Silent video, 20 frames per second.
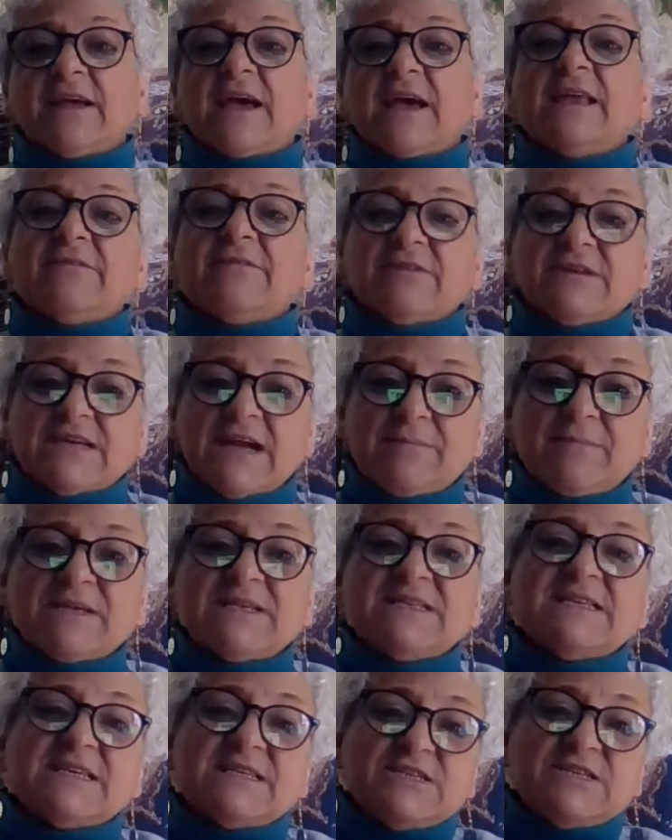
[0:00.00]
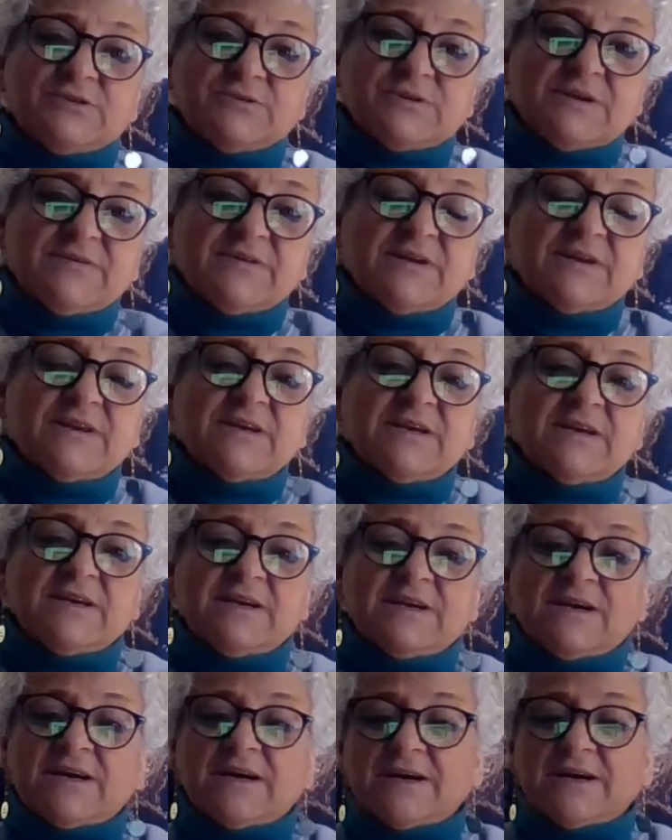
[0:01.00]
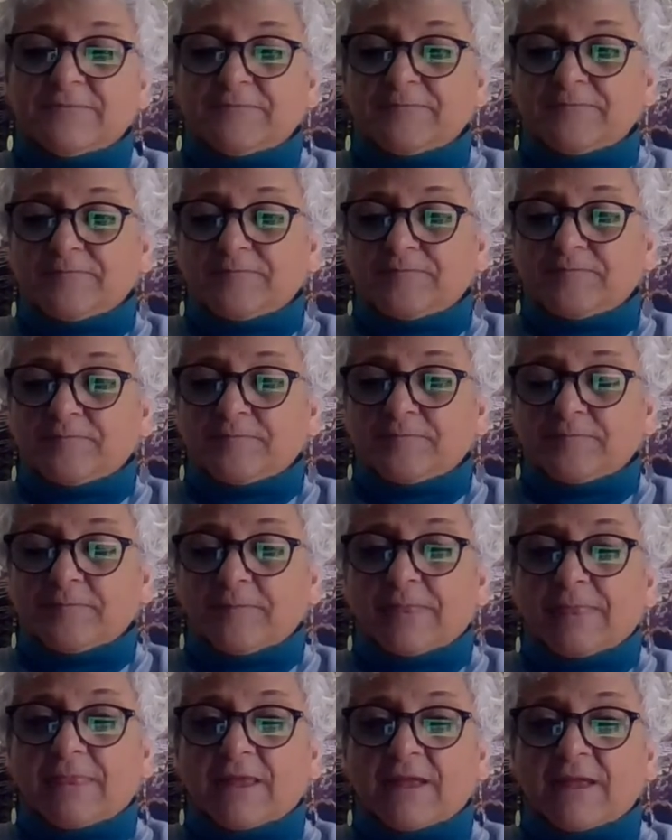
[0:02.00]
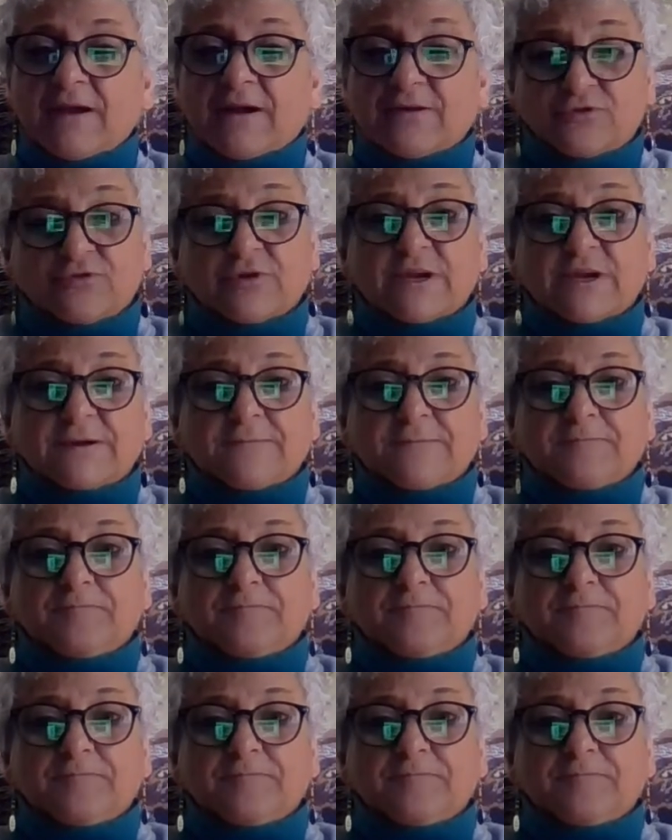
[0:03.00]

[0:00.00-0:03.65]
and every time it sits you give it a treat.